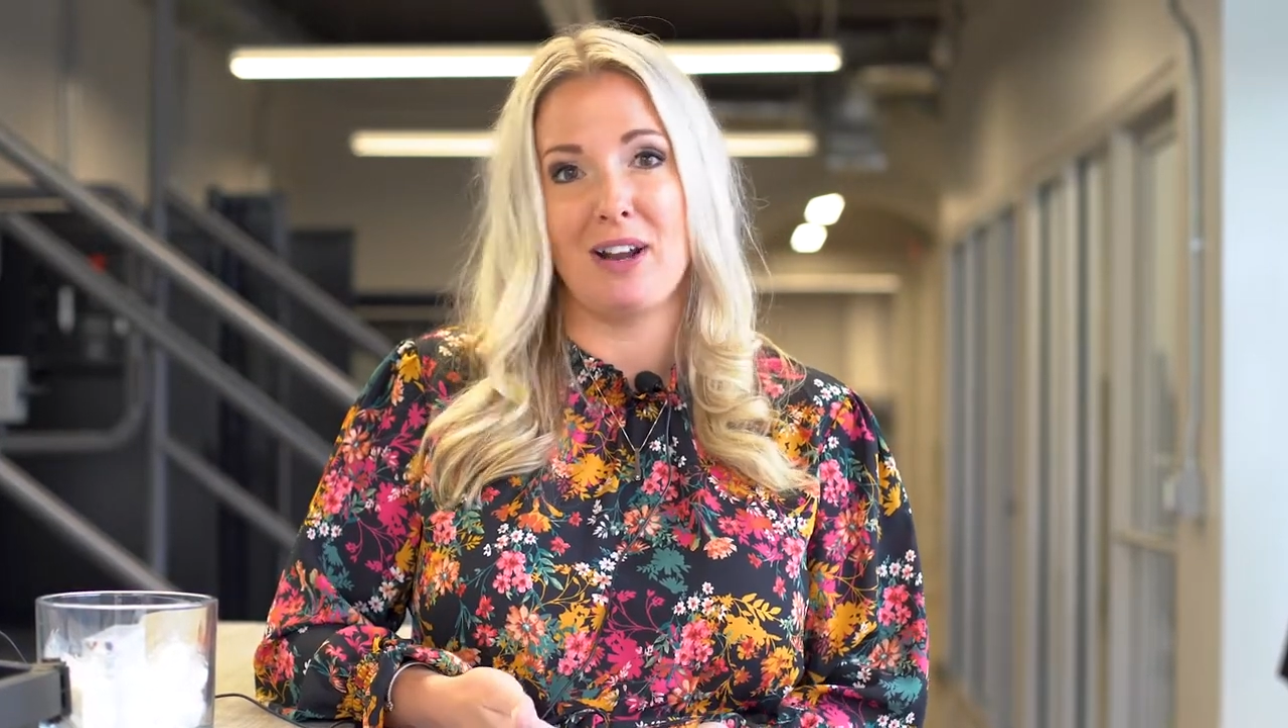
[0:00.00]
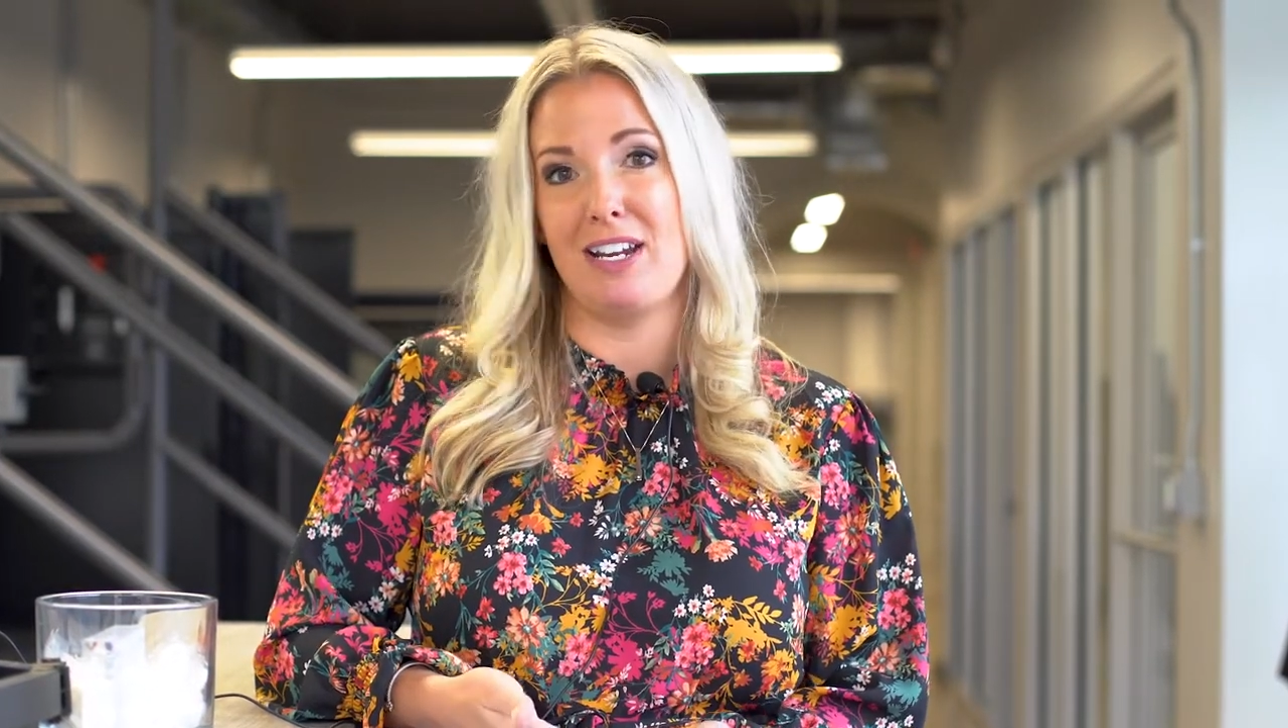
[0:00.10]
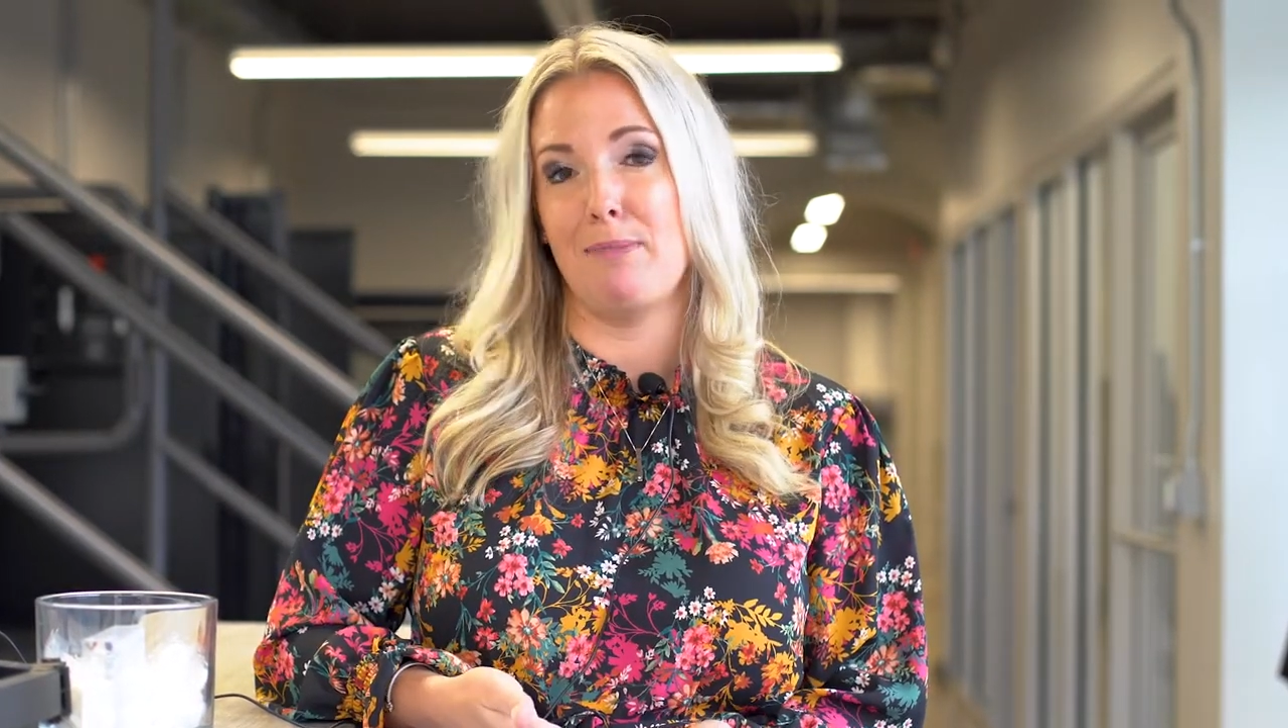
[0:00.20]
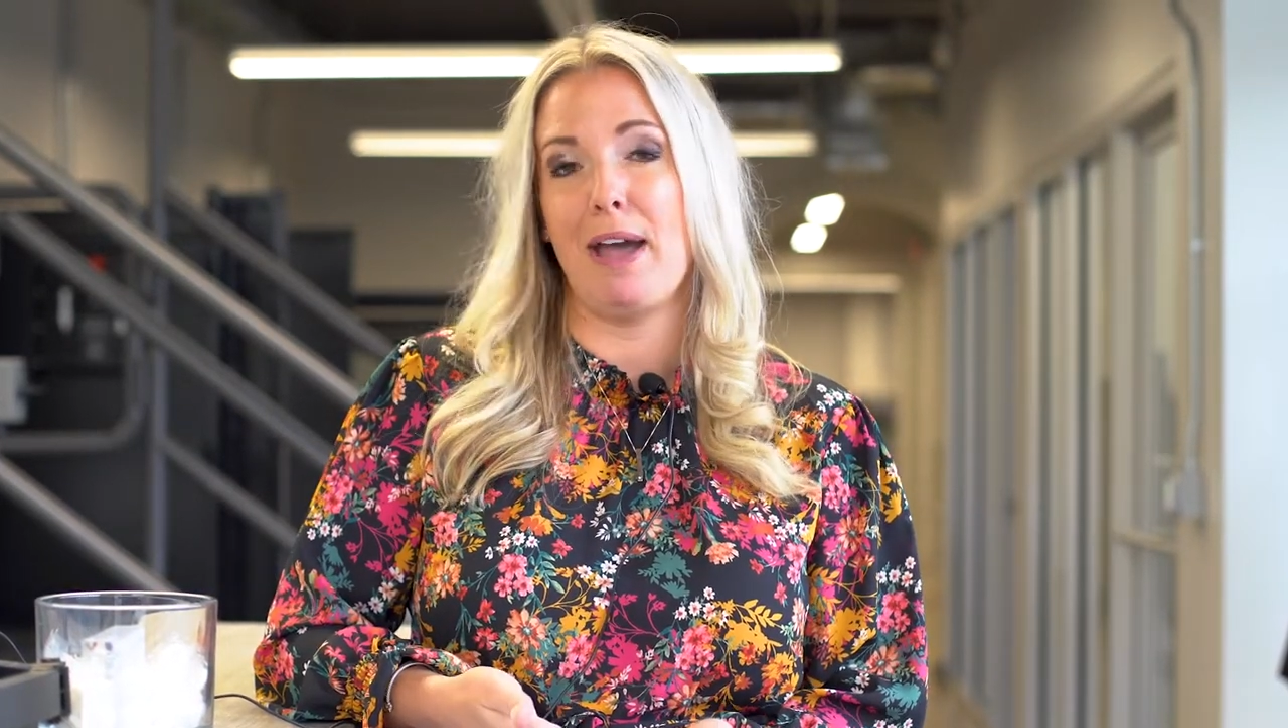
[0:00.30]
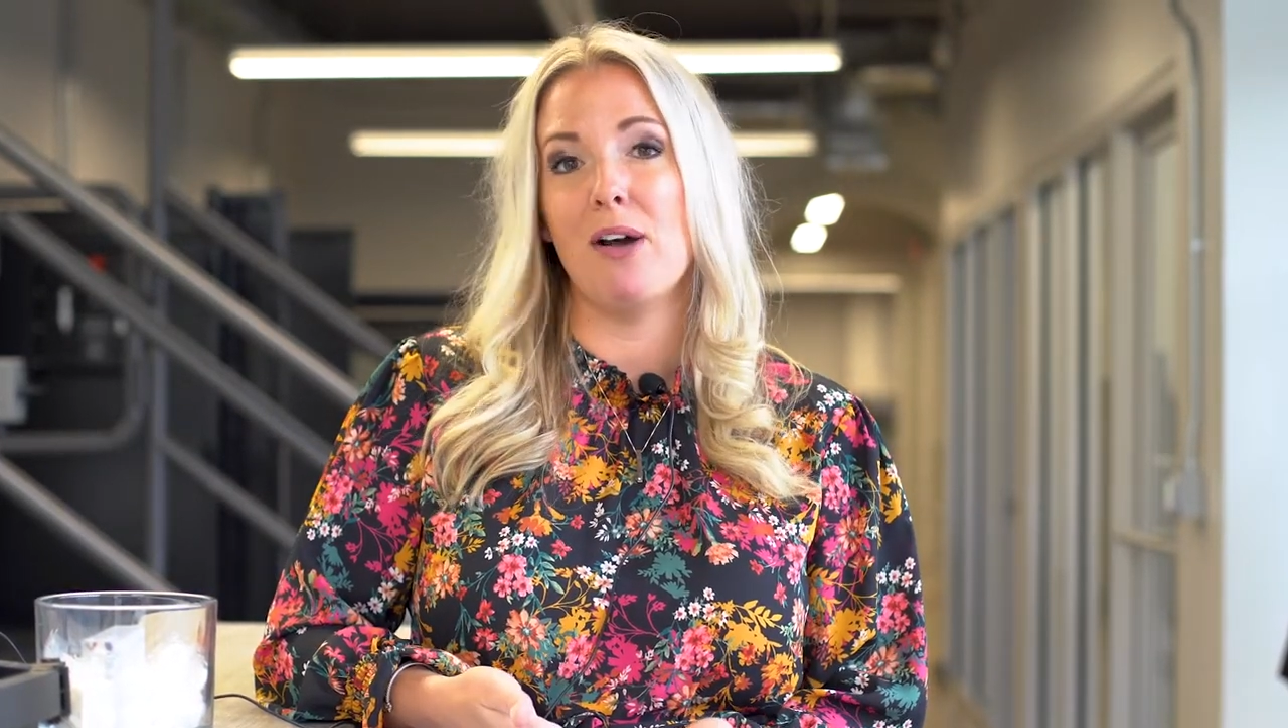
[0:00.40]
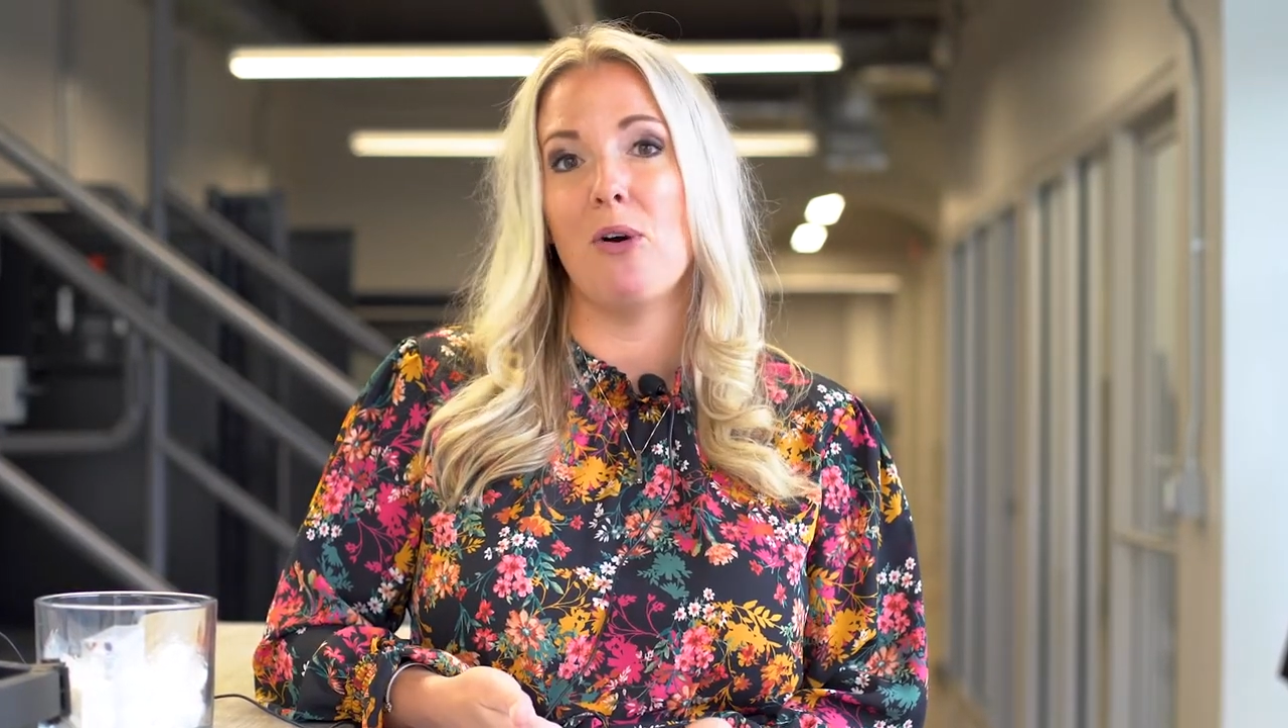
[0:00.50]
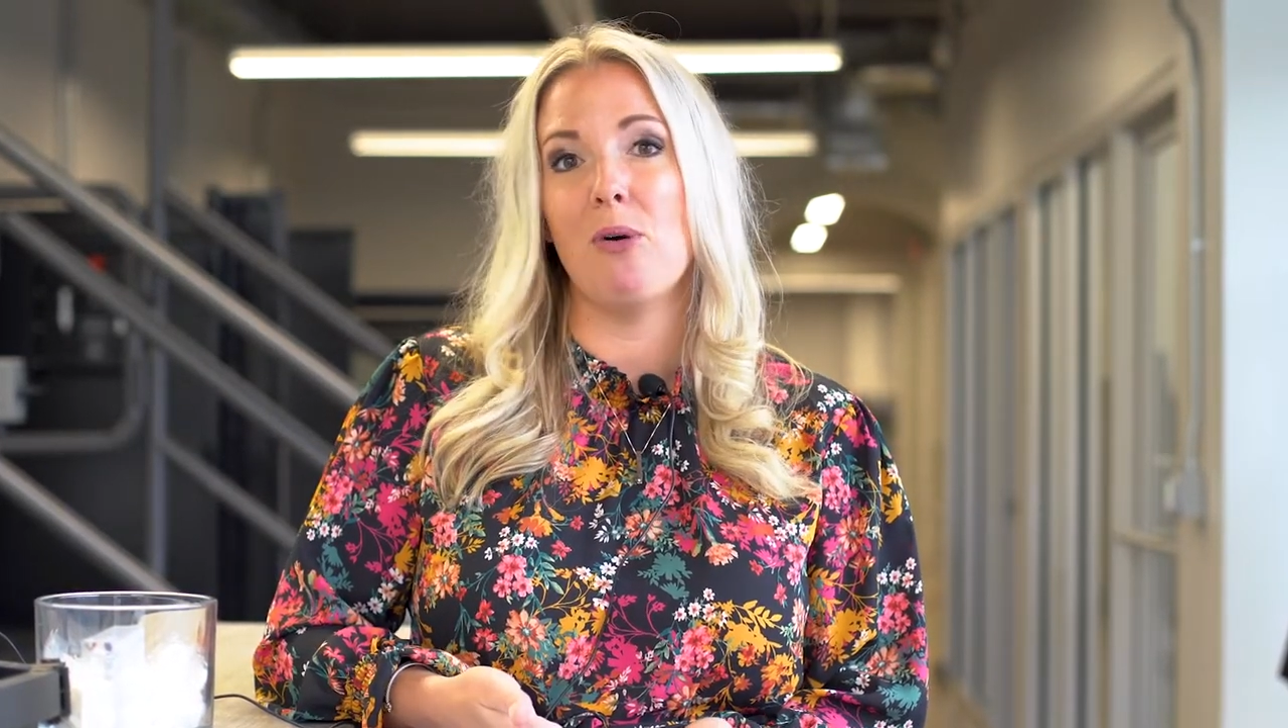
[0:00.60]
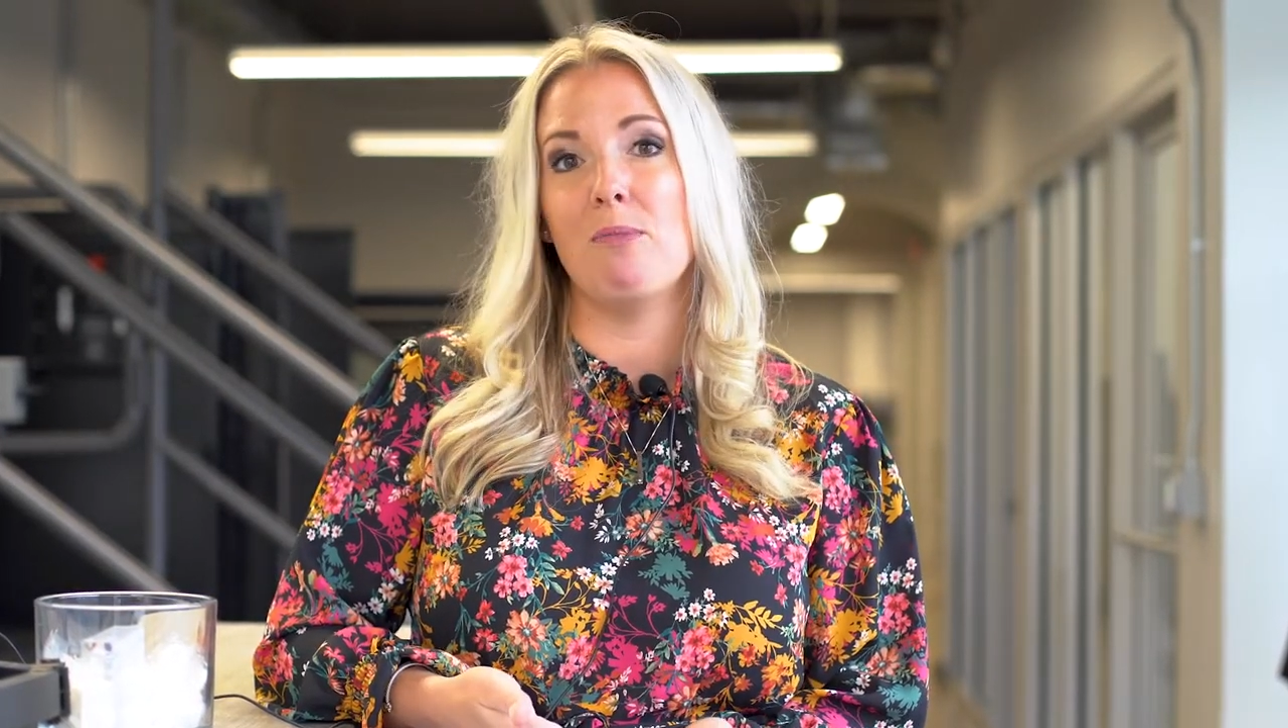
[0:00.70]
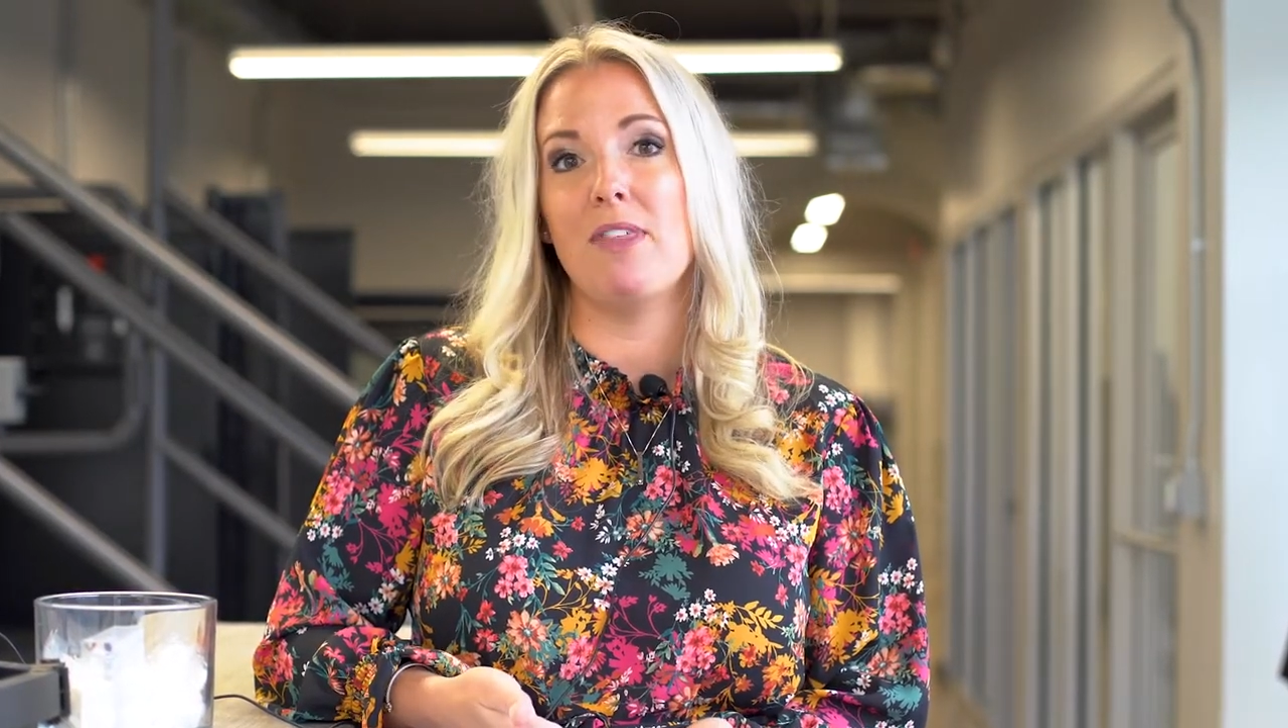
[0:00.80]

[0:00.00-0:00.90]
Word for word: ready to buy a home?